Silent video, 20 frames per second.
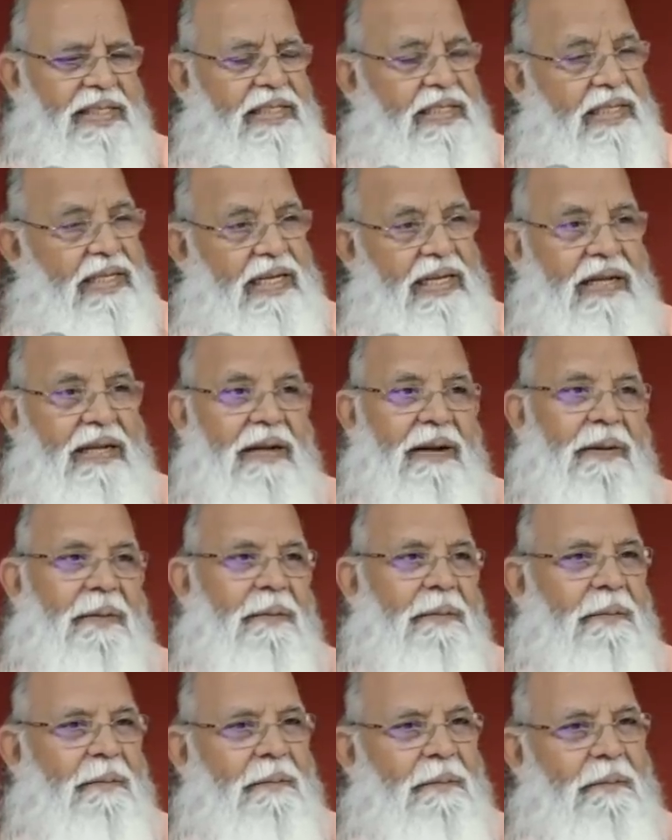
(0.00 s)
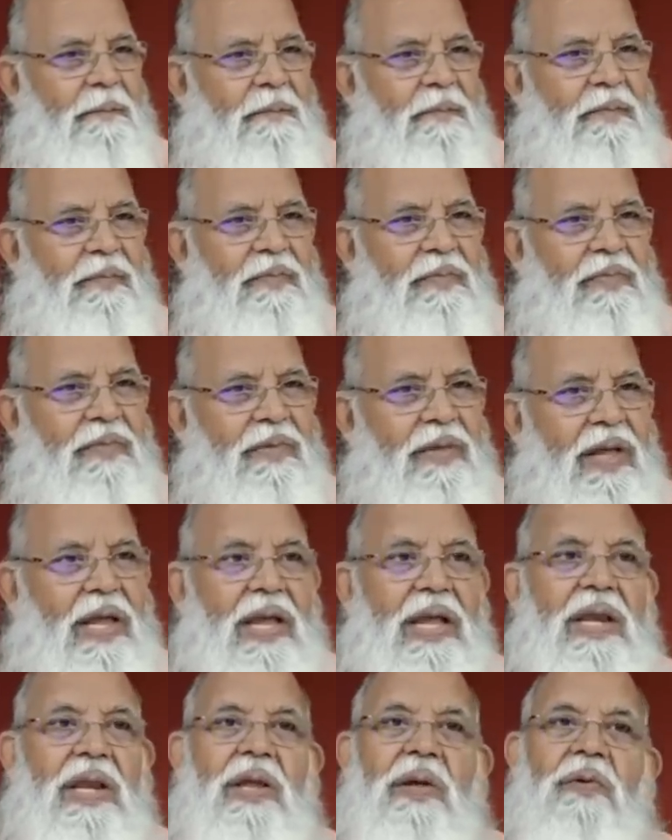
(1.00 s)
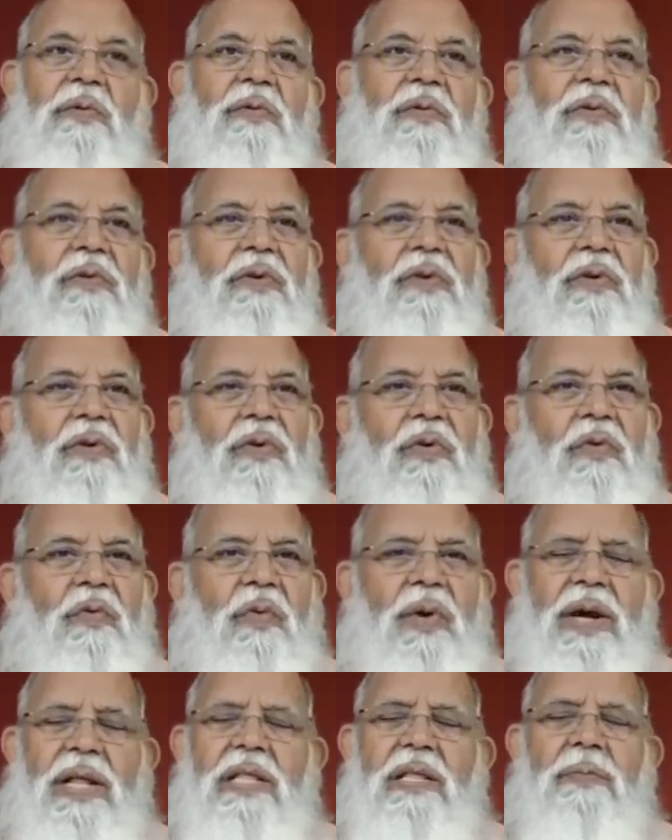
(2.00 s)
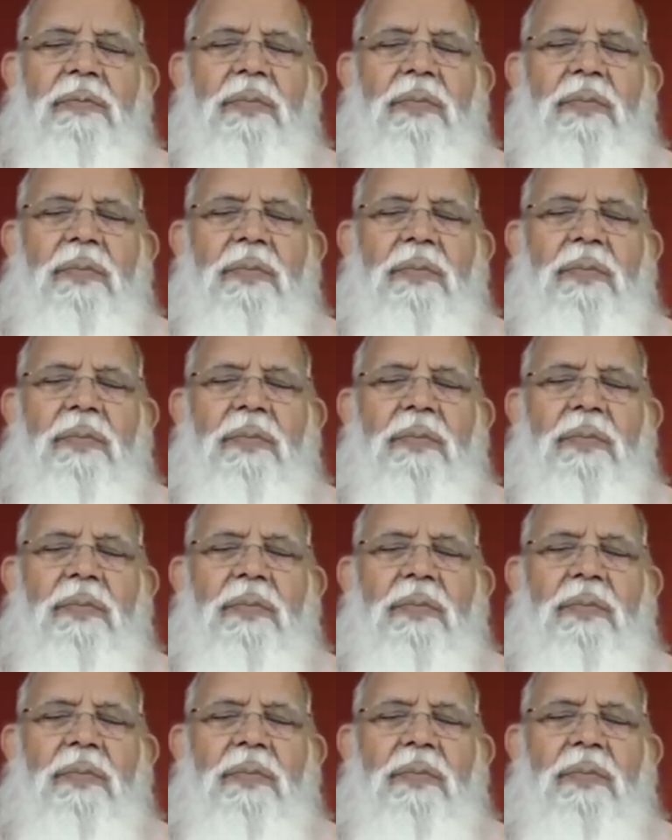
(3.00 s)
See, he knew what is the